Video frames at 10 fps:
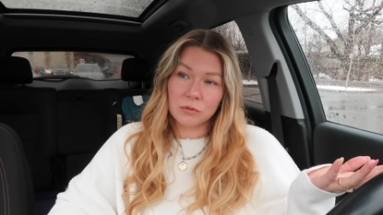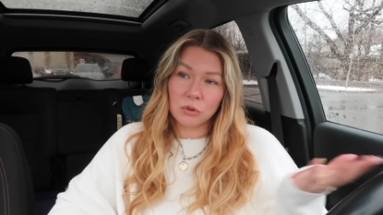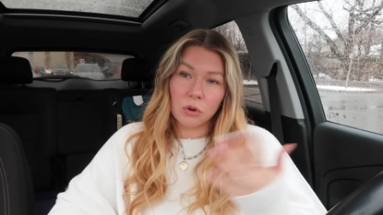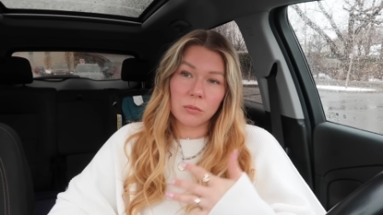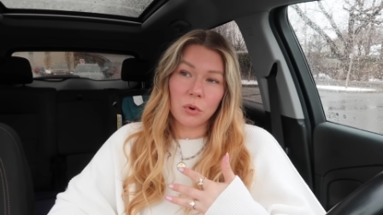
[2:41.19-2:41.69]

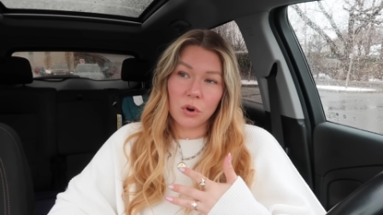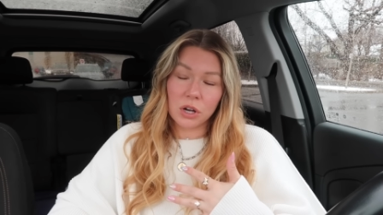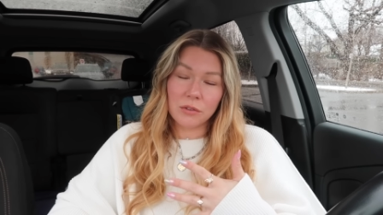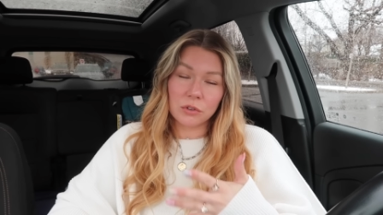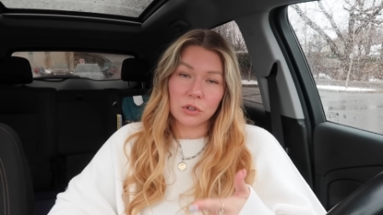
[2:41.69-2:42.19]
grown more
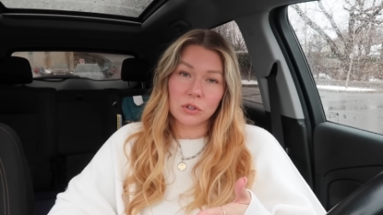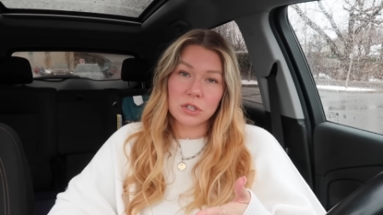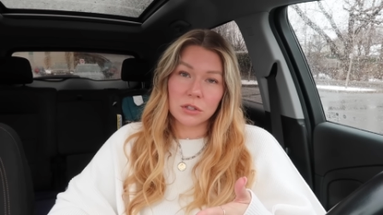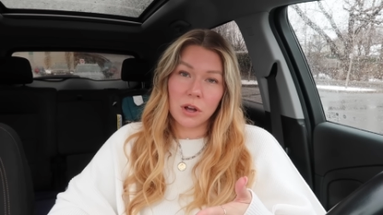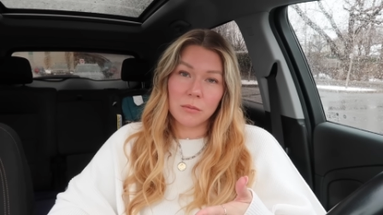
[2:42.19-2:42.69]
and I've
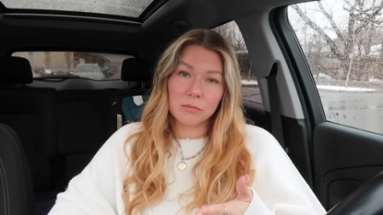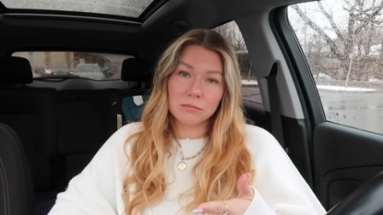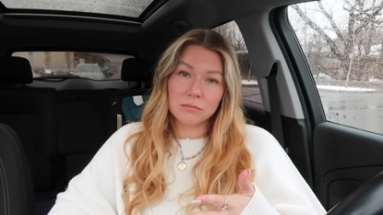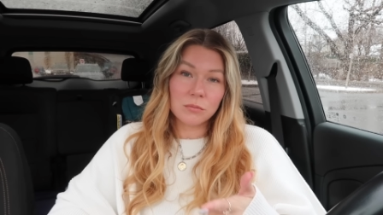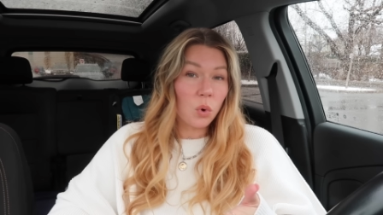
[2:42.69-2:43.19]
learned a lot
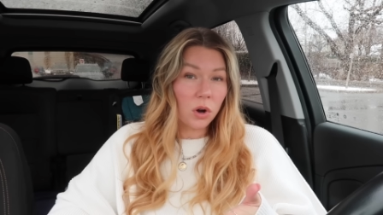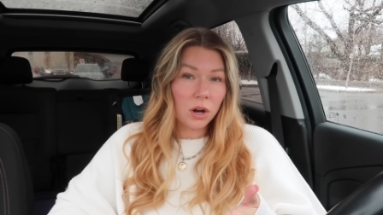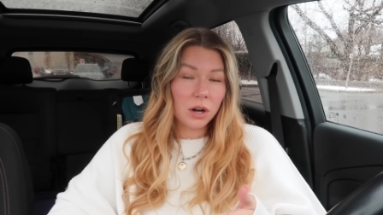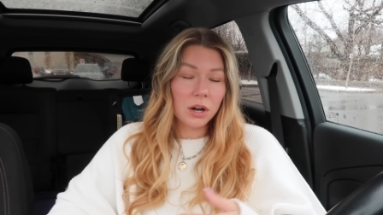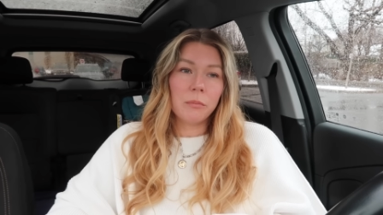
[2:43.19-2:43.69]

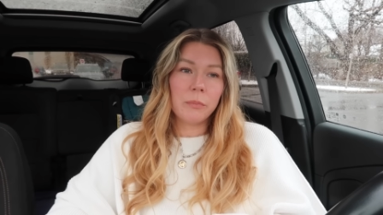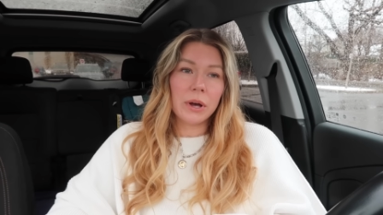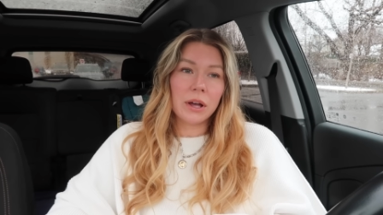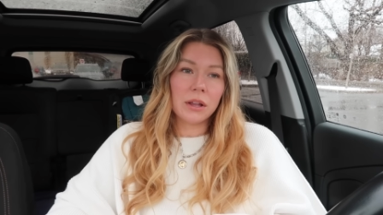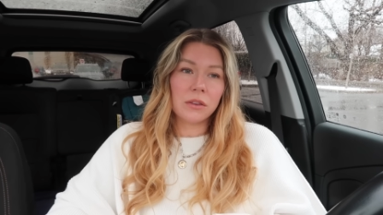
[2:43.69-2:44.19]
more,
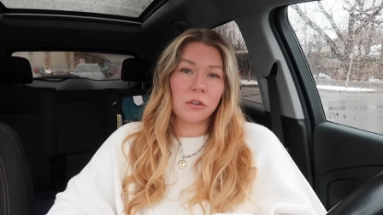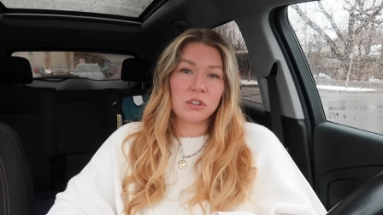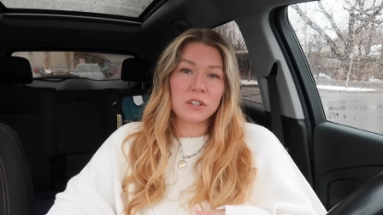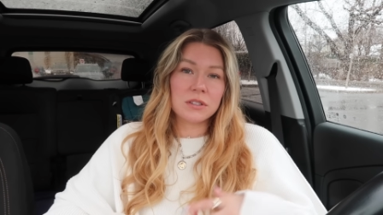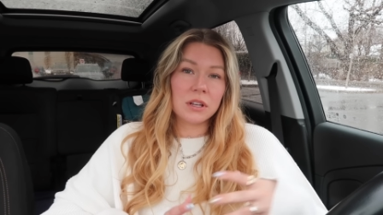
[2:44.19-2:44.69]
but
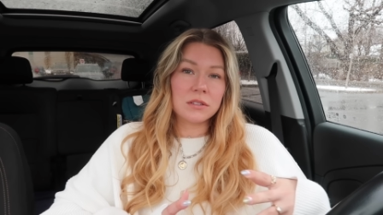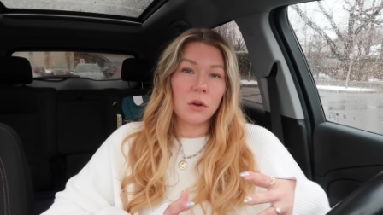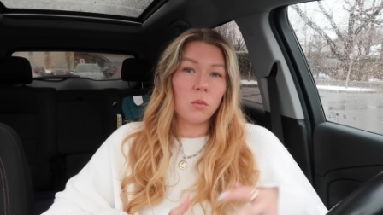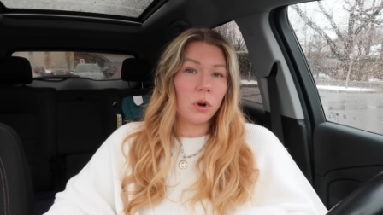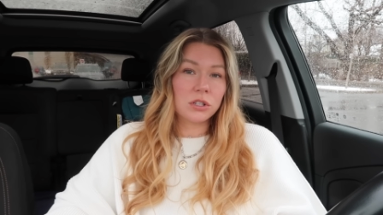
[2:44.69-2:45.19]
there's just things
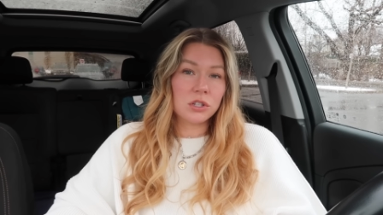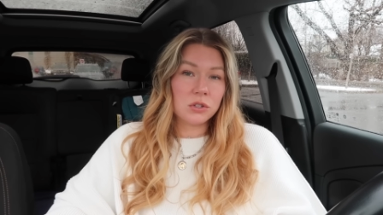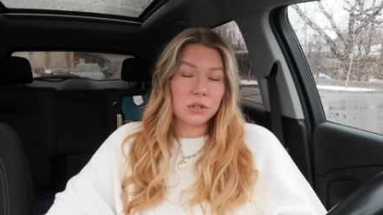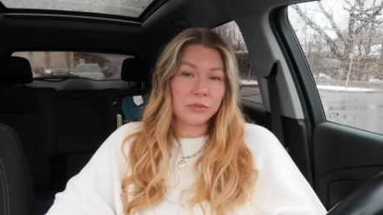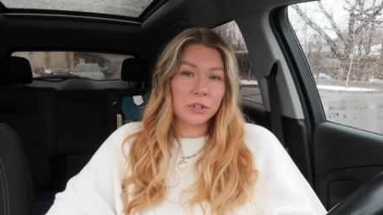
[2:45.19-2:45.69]
I want to
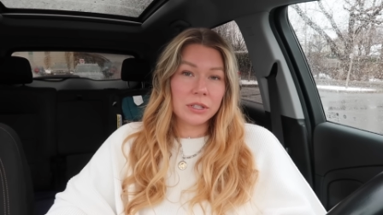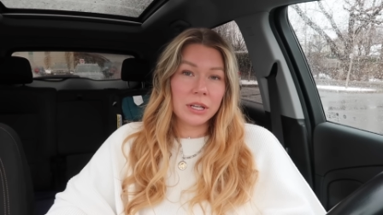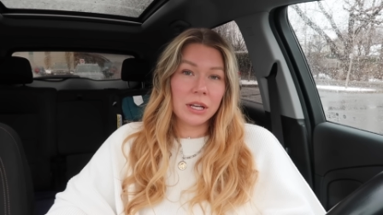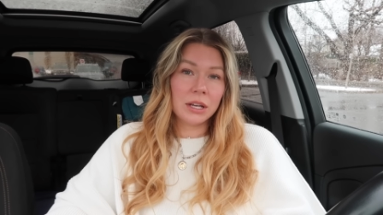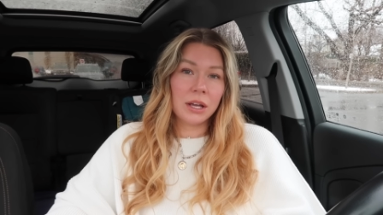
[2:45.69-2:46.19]
do
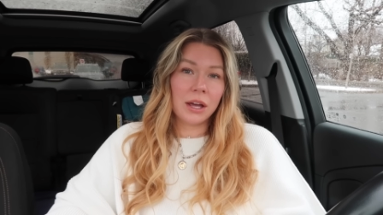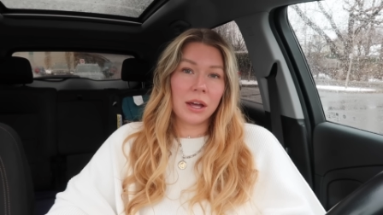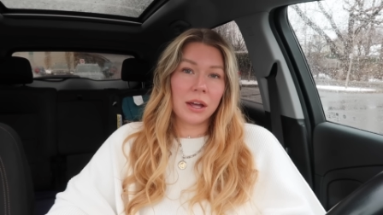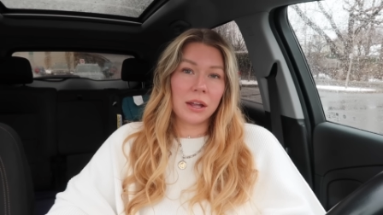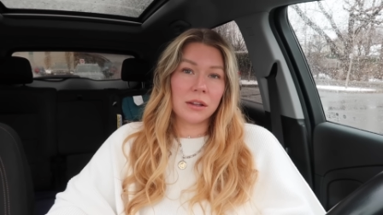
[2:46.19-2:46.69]
differently
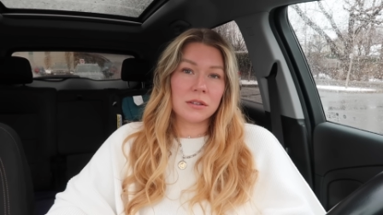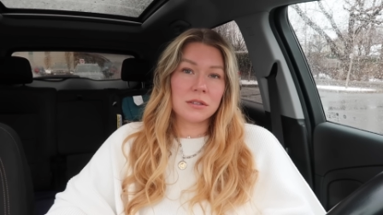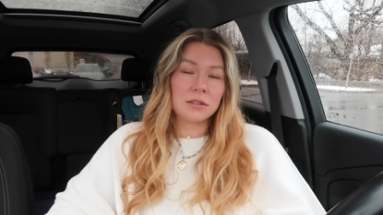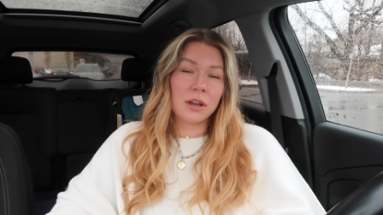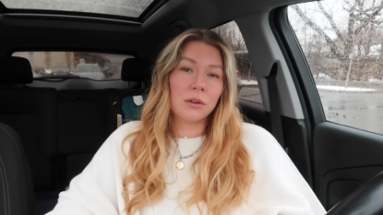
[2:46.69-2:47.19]

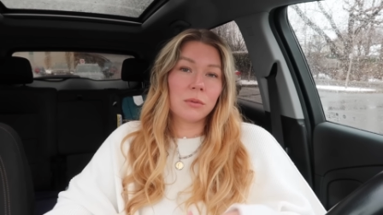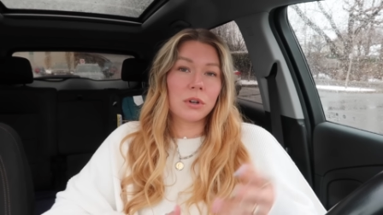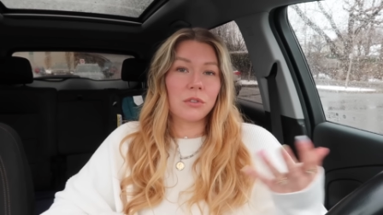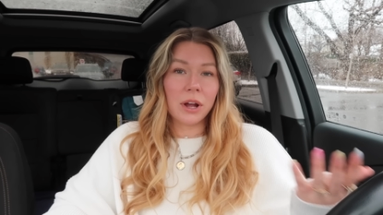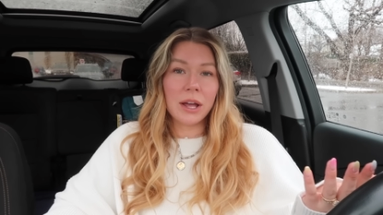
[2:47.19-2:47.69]
and I don't
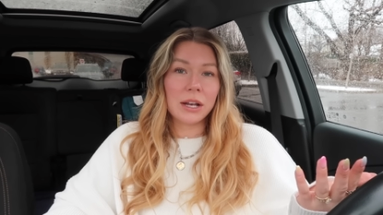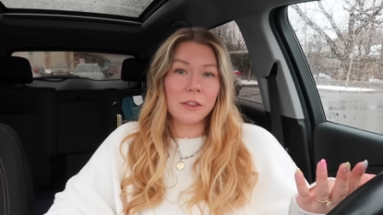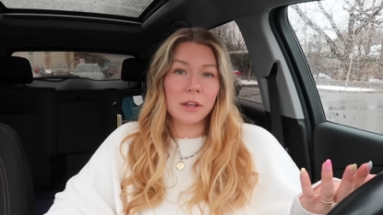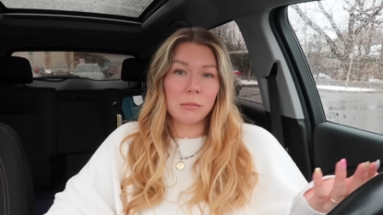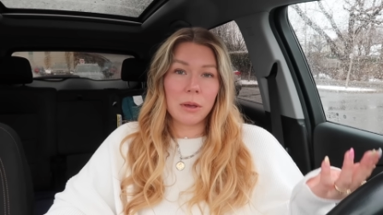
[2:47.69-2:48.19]
regret
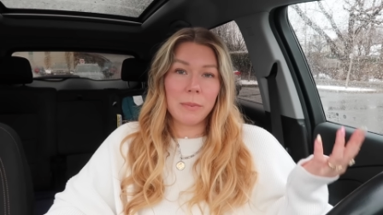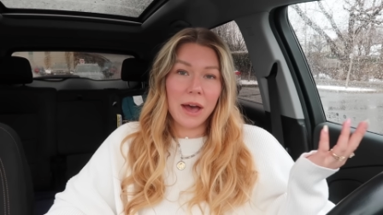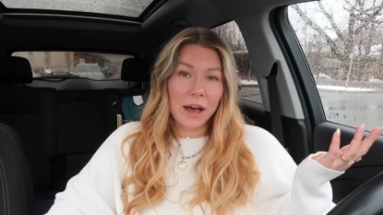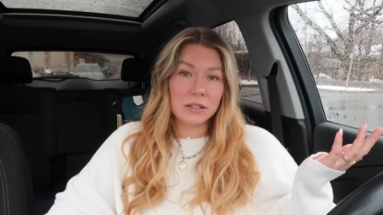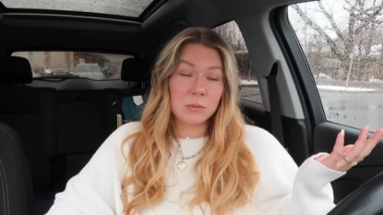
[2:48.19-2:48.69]
anything in my
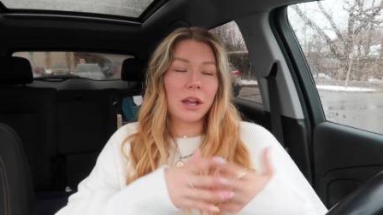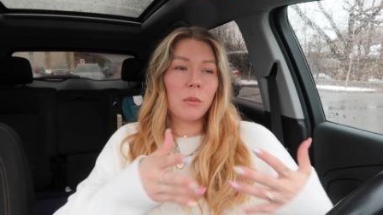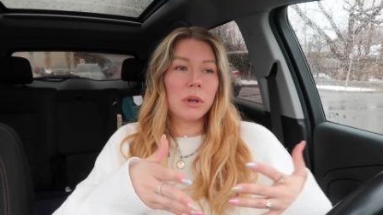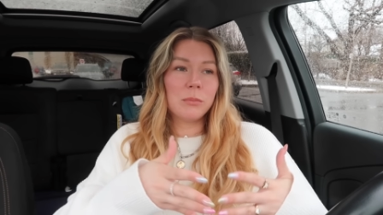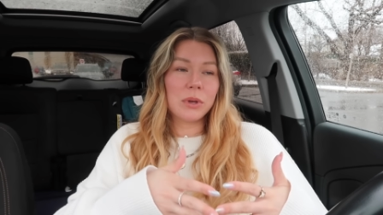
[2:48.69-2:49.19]
past. Like I
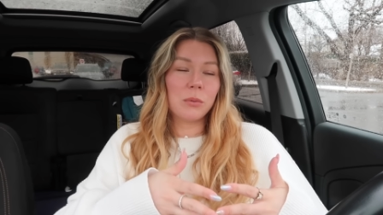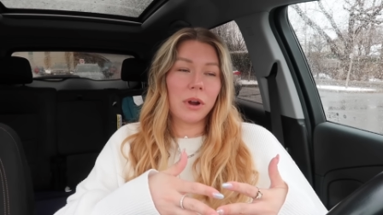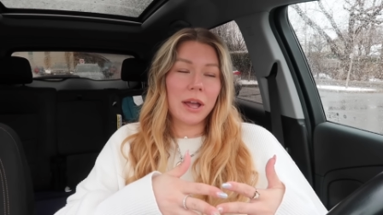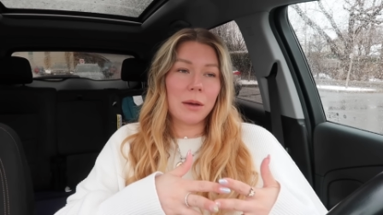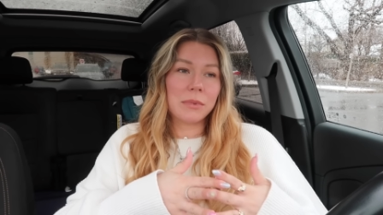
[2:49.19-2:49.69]
wouldn't be
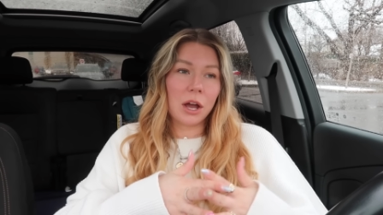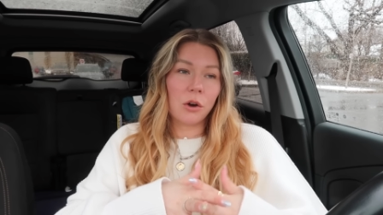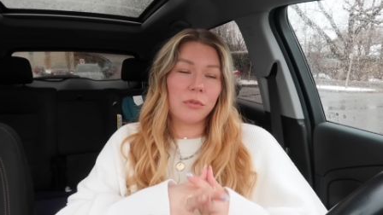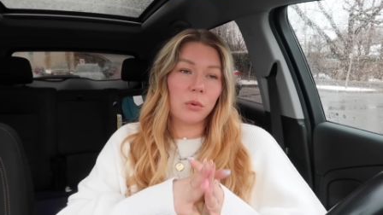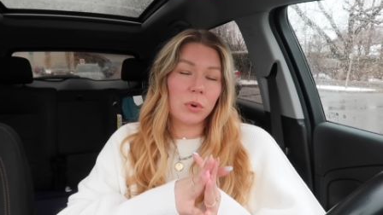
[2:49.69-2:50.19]
where I am
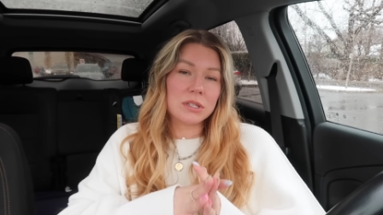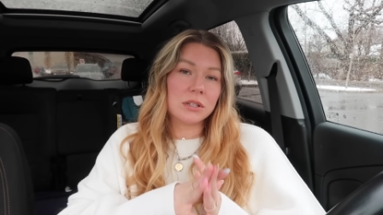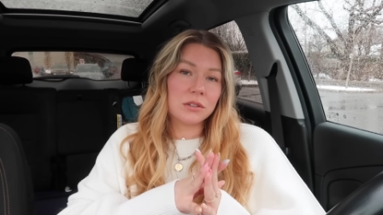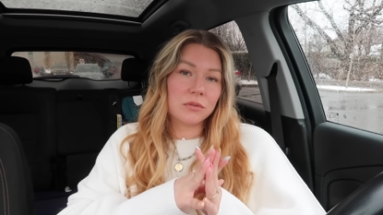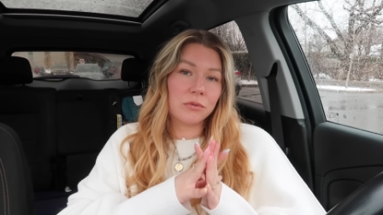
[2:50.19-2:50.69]
now if it
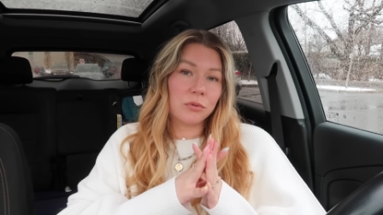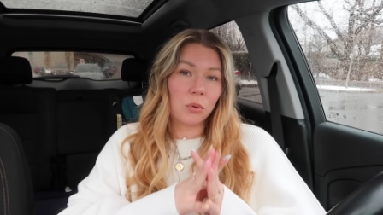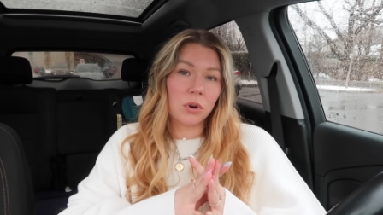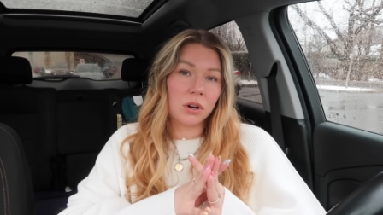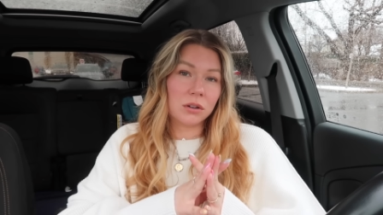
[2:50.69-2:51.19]
wasn't
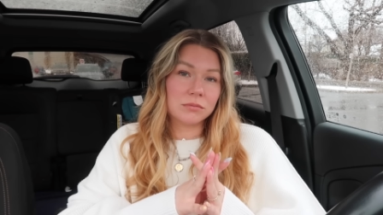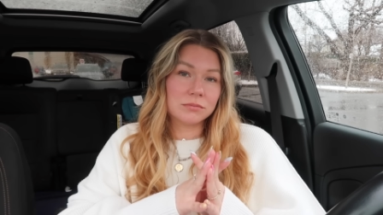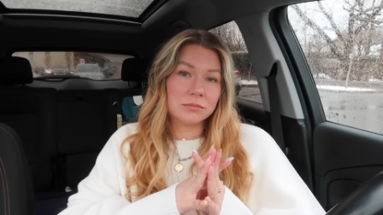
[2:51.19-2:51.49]
for